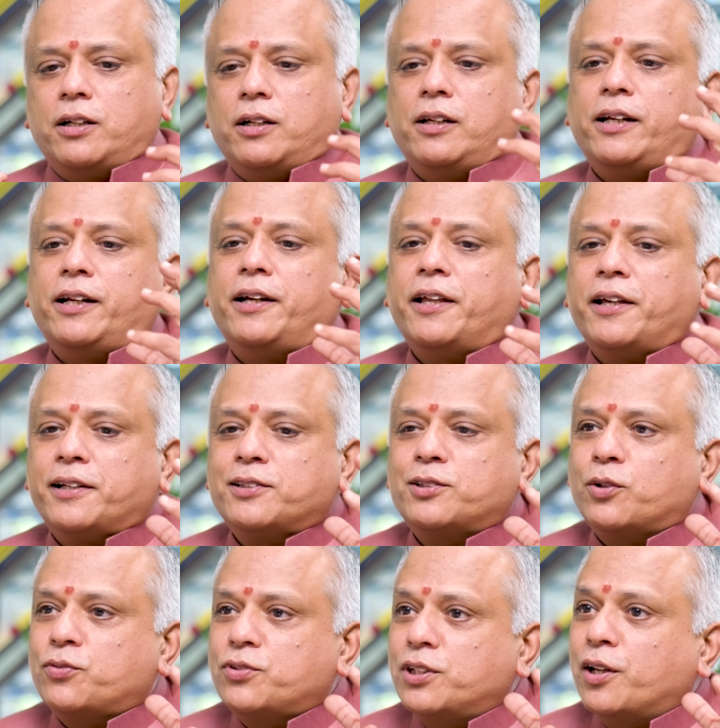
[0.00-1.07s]
early
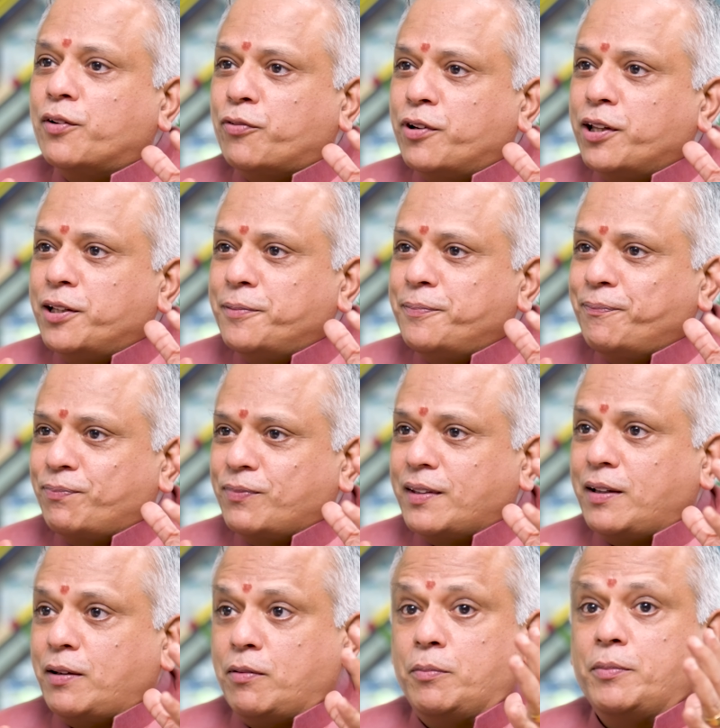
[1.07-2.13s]
days of CFD.
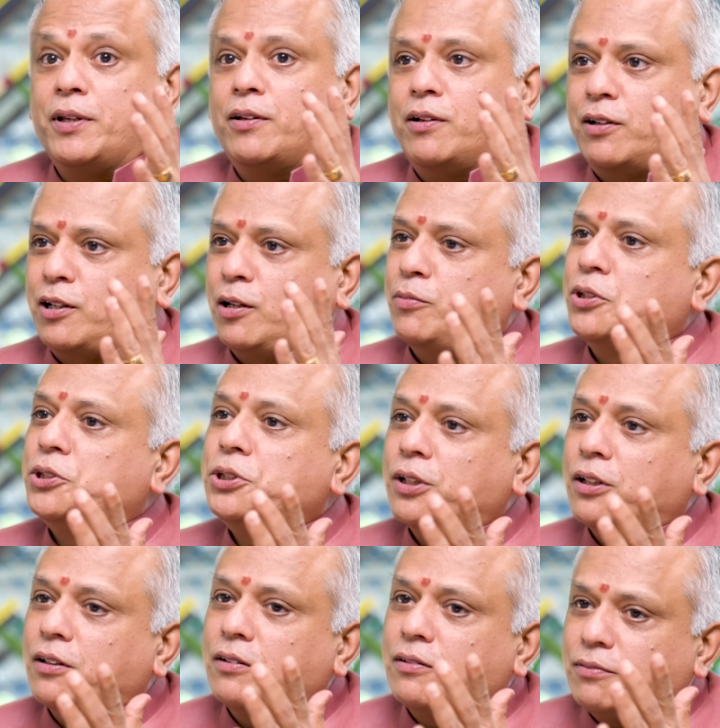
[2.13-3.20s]
I mean, a
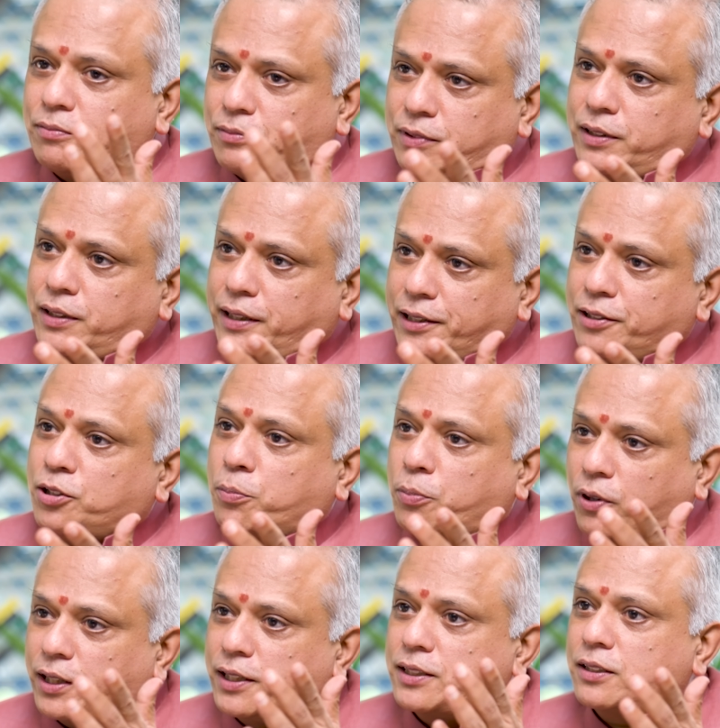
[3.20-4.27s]
commercial
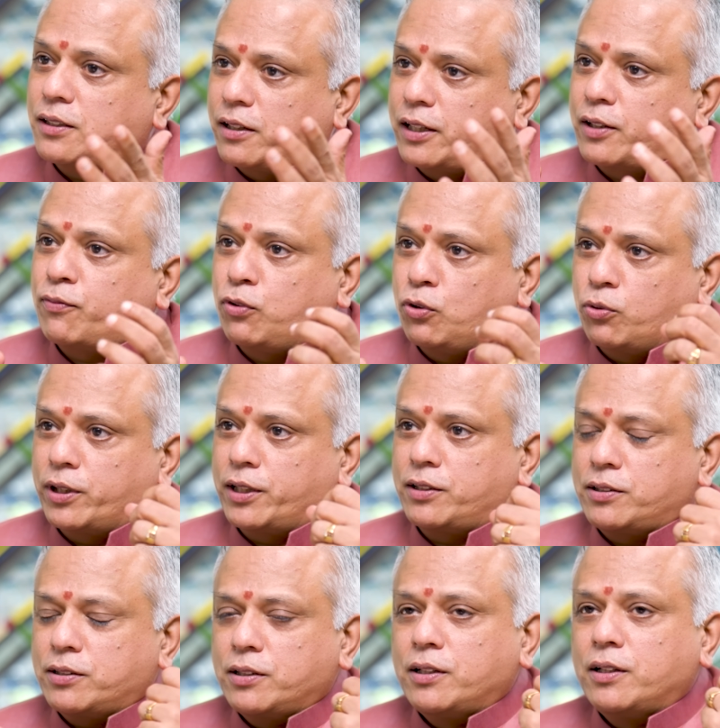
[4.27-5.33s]
enterprise like
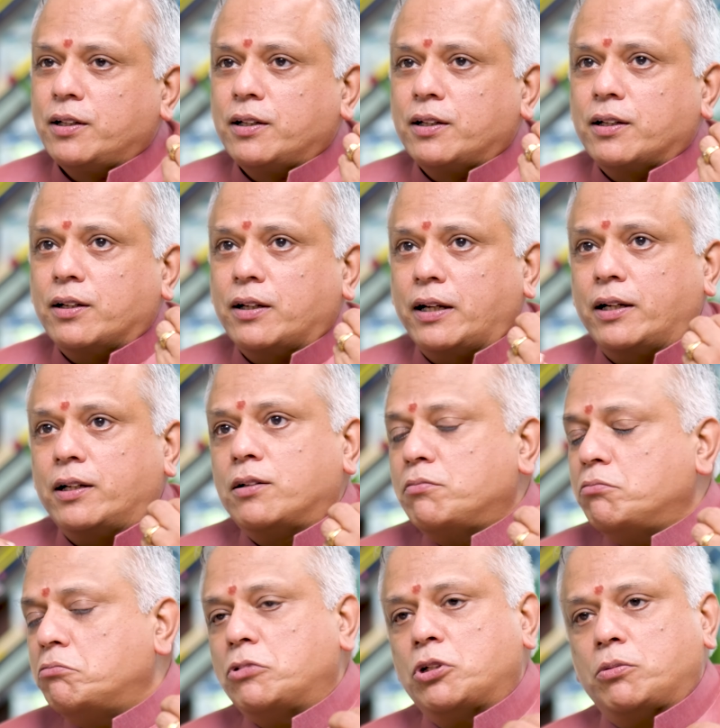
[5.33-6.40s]
Fluent,
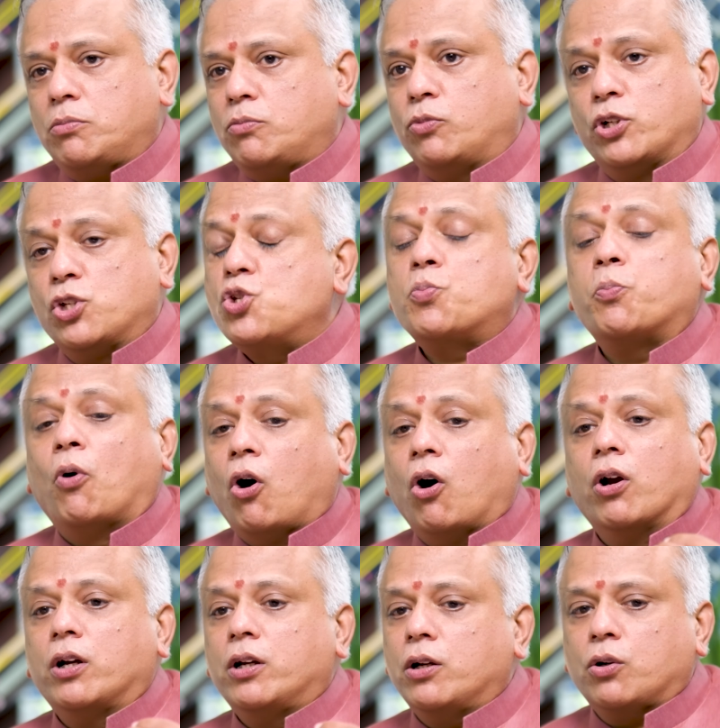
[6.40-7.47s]
and which
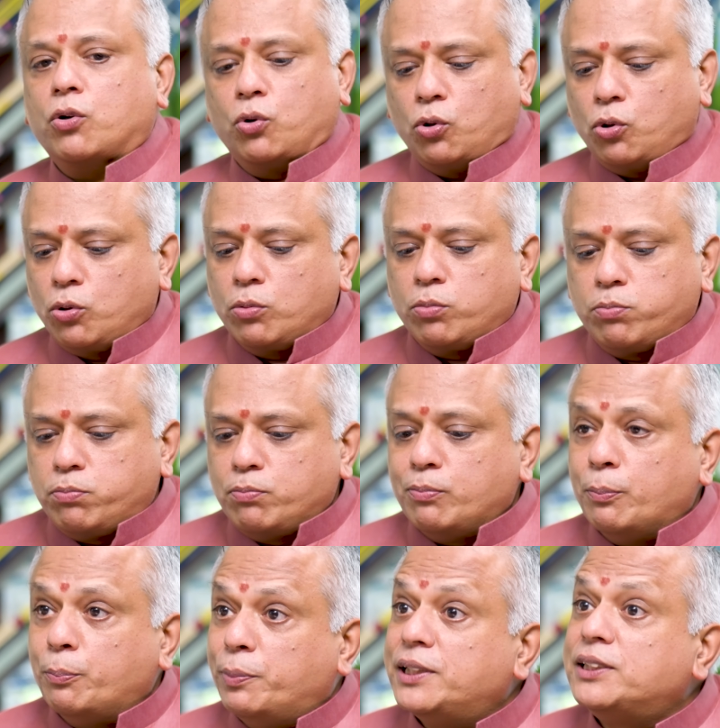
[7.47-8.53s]
spawned a whole
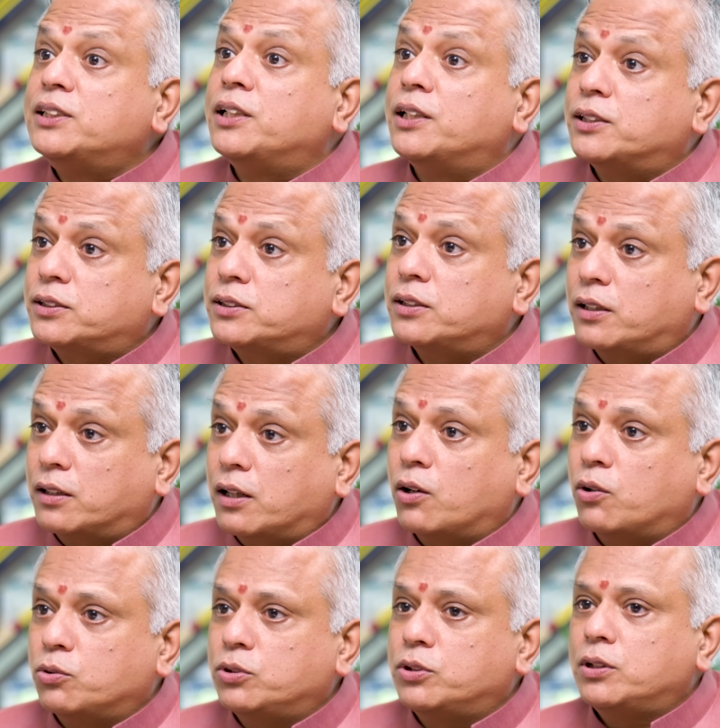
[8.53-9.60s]
business
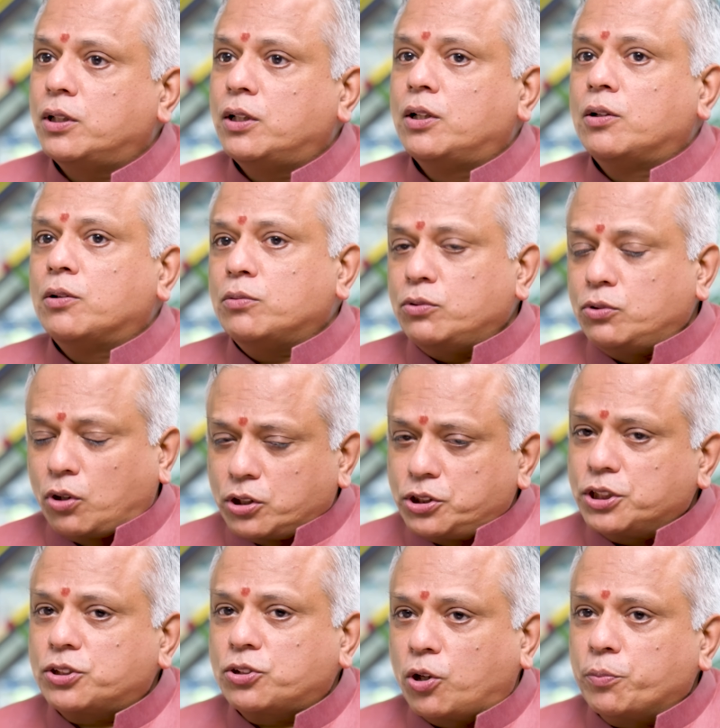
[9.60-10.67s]
around
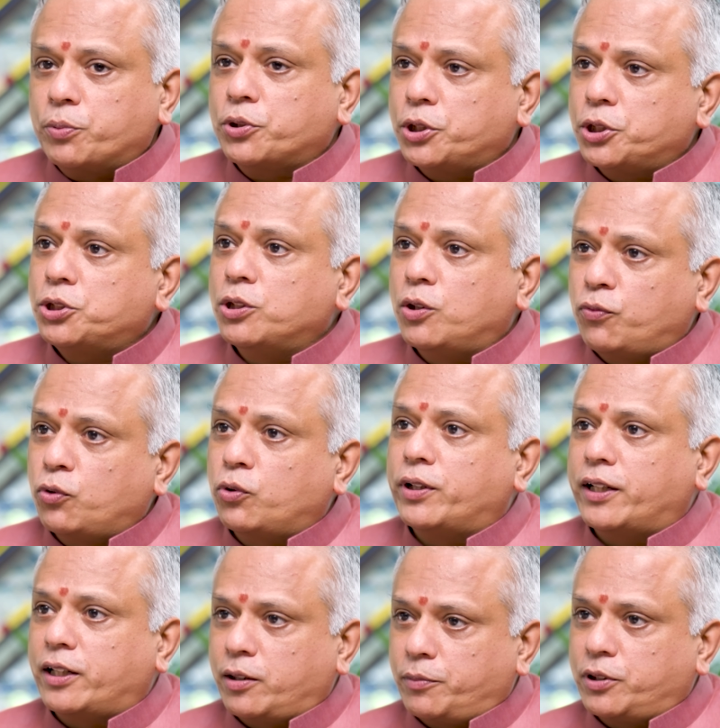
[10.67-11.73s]
not just computational
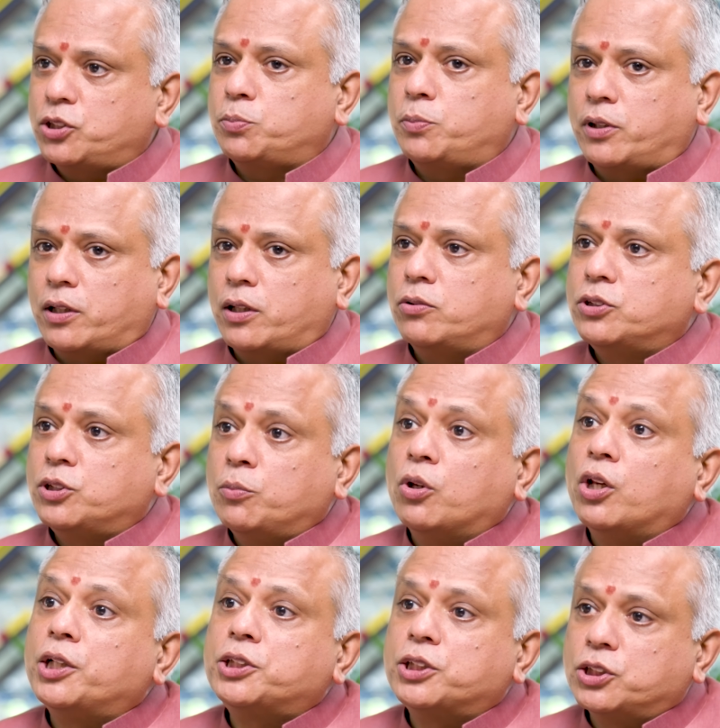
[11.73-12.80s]
fluid dynamics, but around
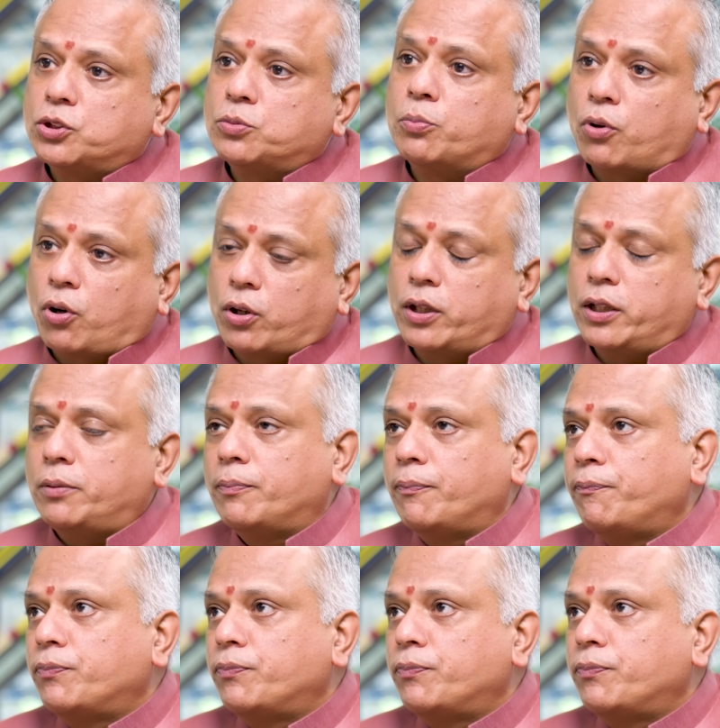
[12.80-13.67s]
simulations broadly.